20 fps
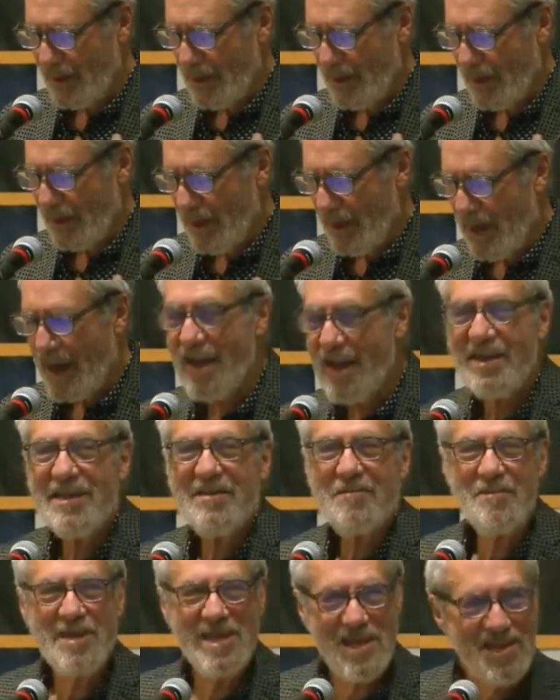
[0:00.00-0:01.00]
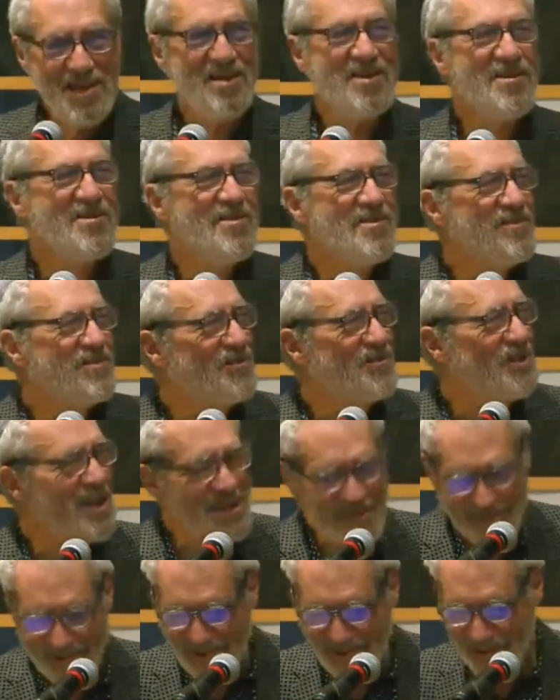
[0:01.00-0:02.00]
I am here,
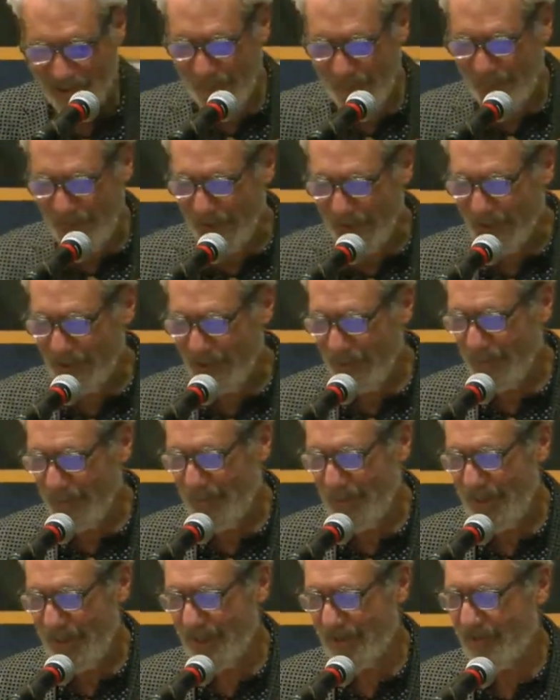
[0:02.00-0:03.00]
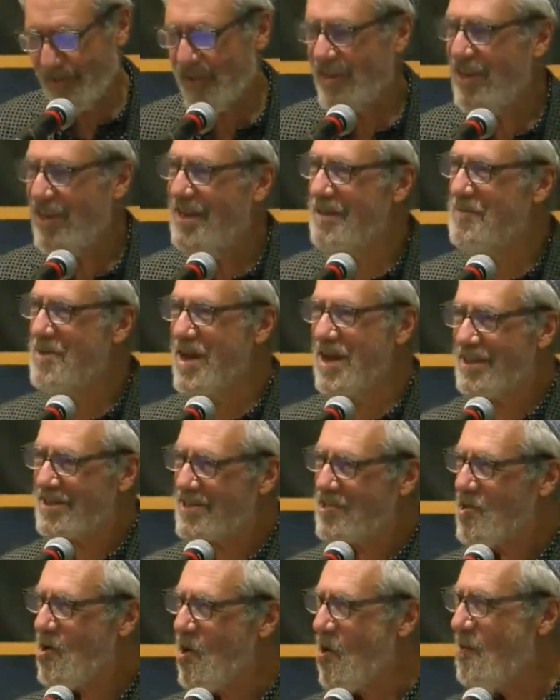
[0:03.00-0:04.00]
says gefilte fish, and I'm not
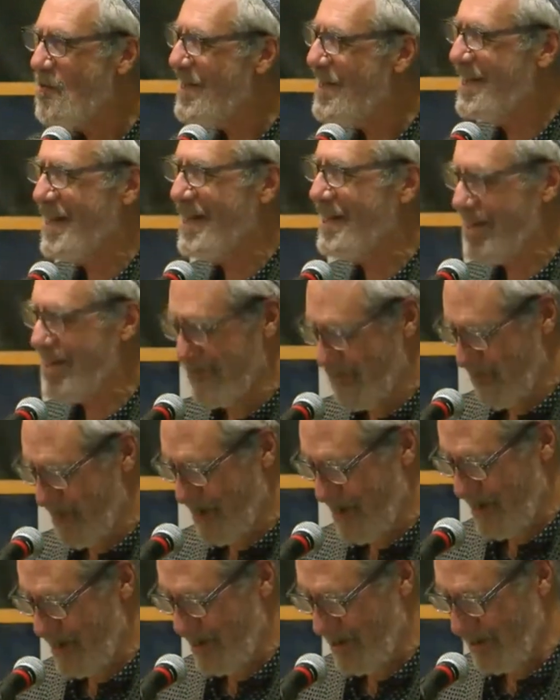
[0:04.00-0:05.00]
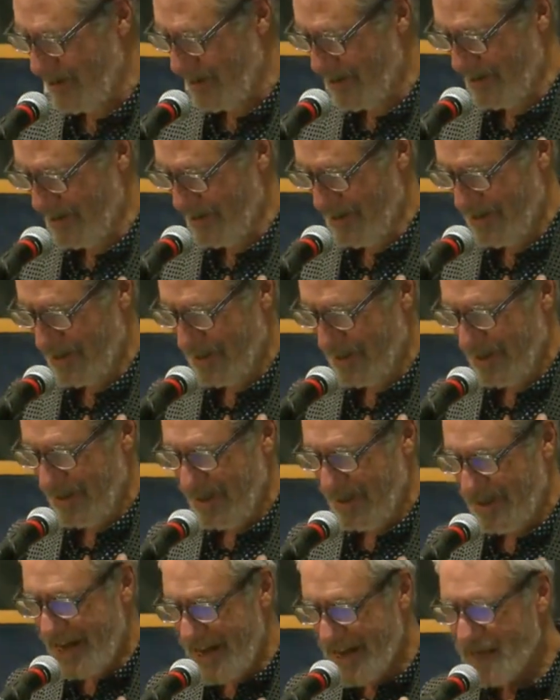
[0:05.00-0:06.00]
going anywhere.
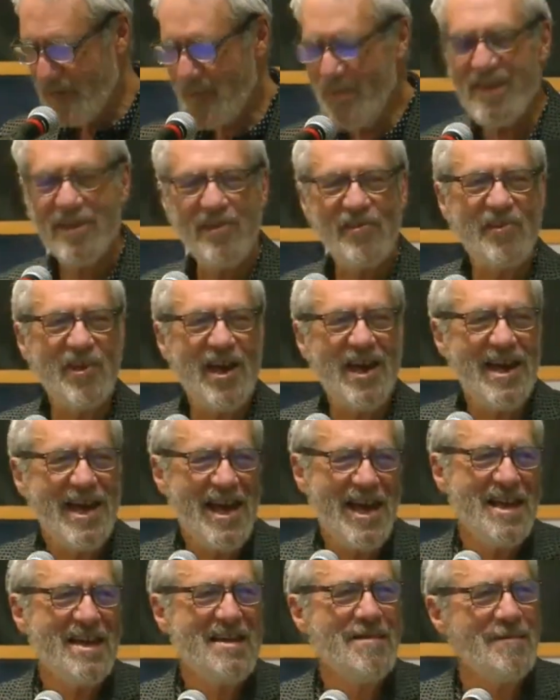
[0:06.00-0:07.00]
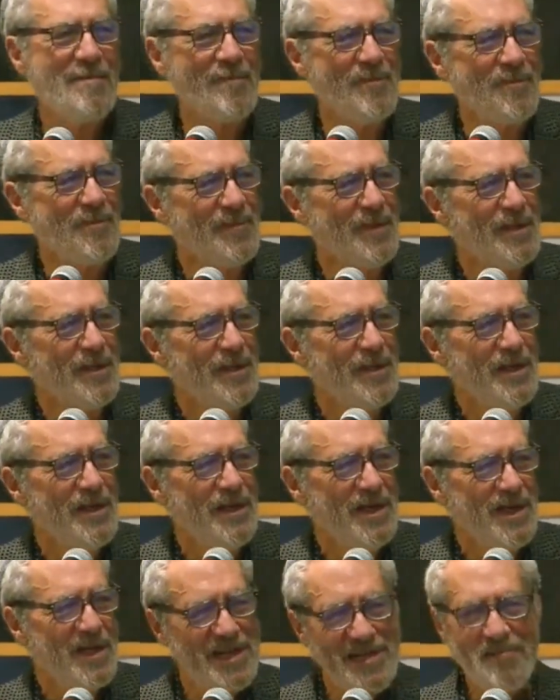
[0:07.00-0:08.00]
Take me as I am.
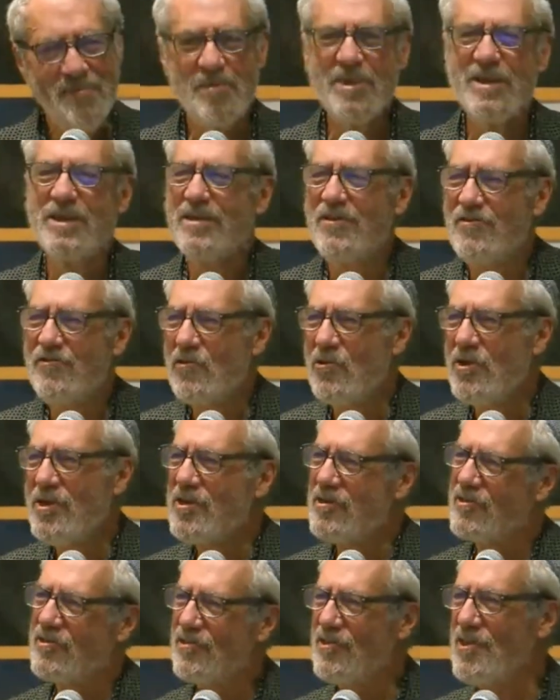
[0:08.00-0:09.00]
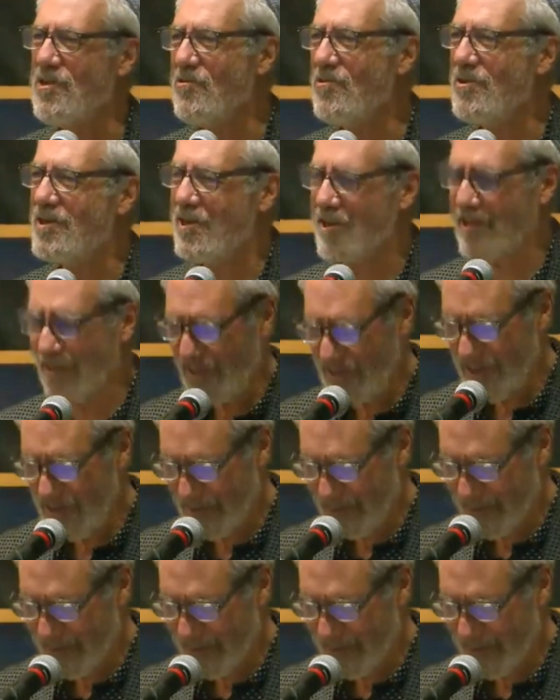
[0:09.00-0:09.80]
Eat me to join a secret club.